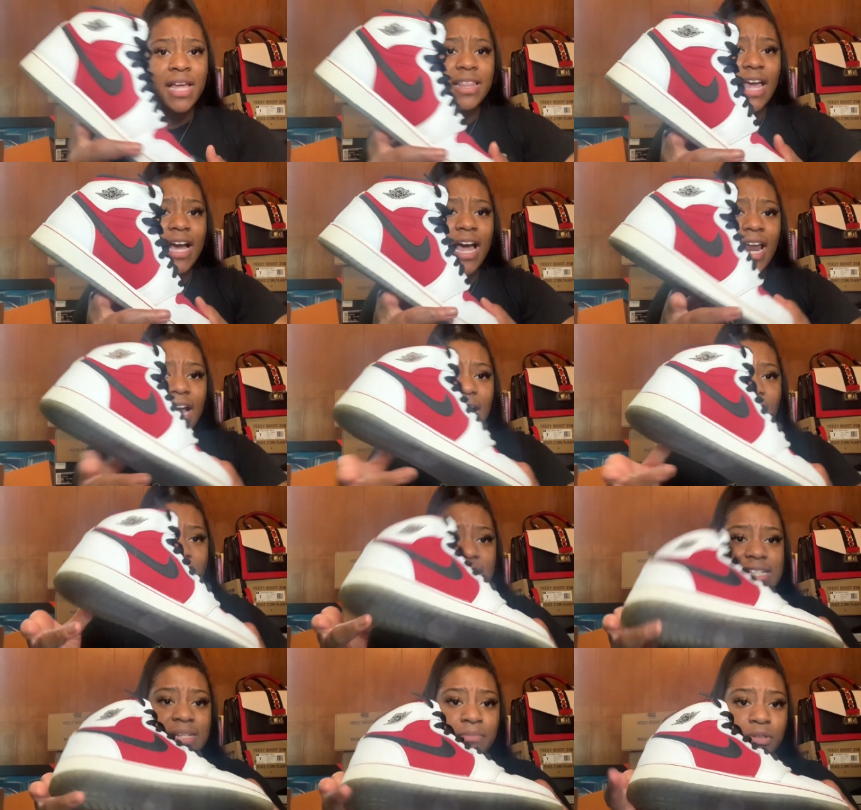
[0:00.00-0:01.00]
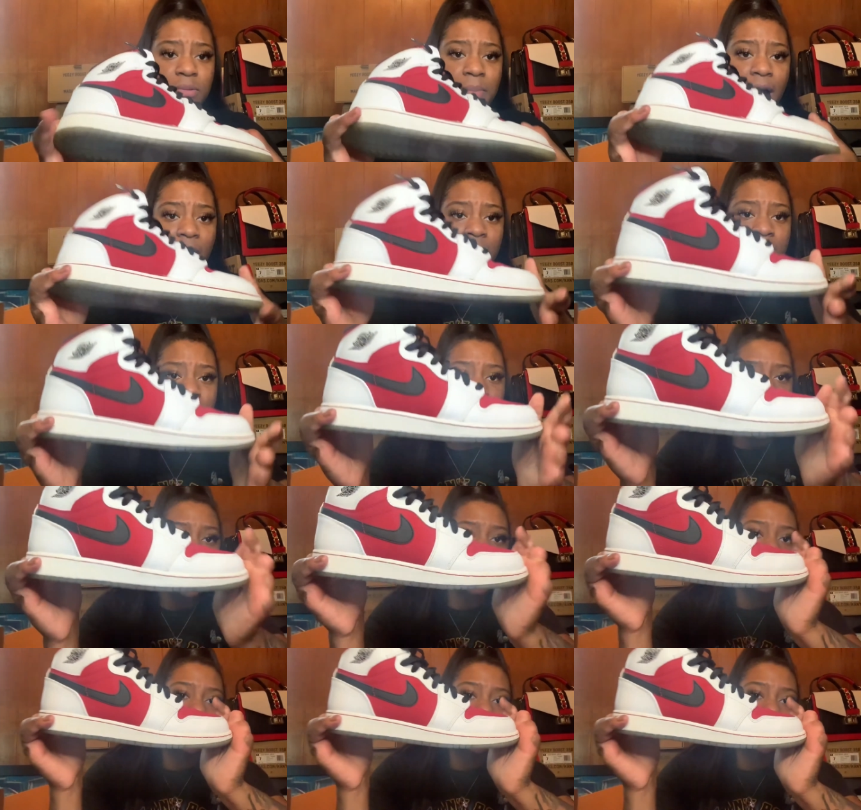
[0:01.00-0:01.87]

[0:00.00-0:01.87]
They got like an icy blue bottom, like